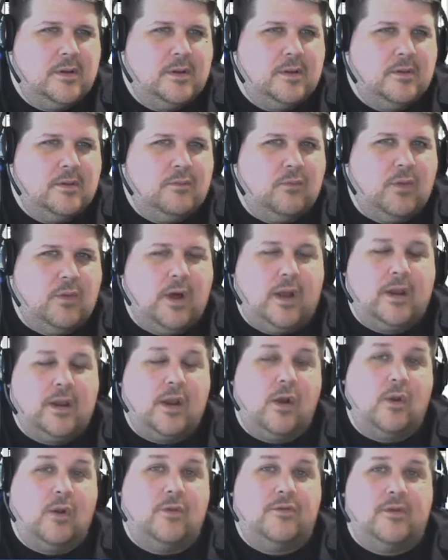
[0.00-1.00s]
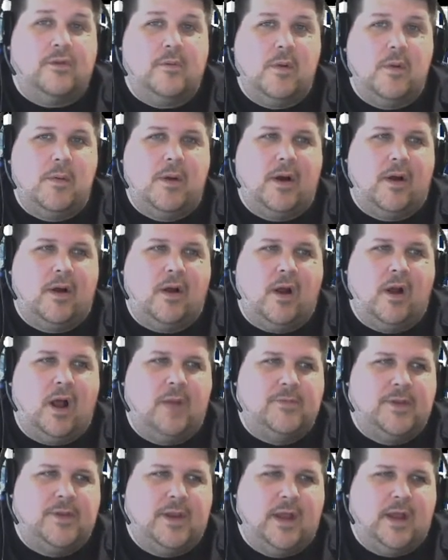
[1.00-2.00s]
Well, no, some of them are
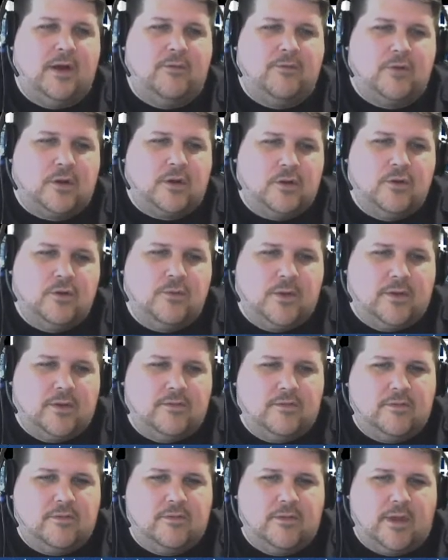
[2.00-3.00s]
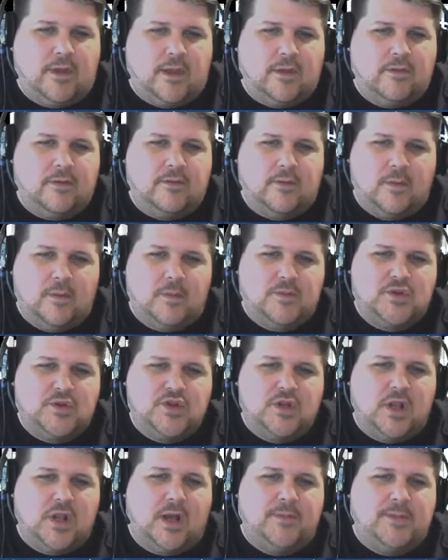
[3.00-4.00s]
opting out for good reasons. Like, some of them
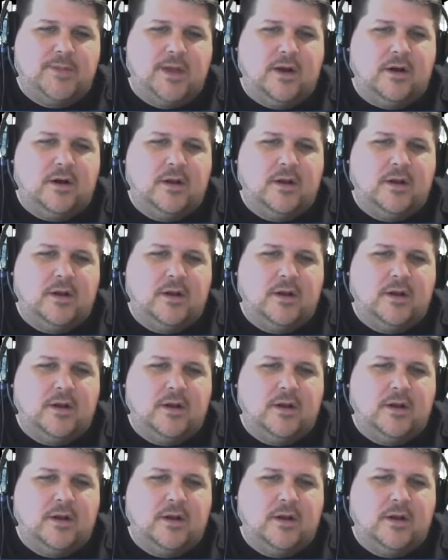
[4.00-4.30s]
should opt out.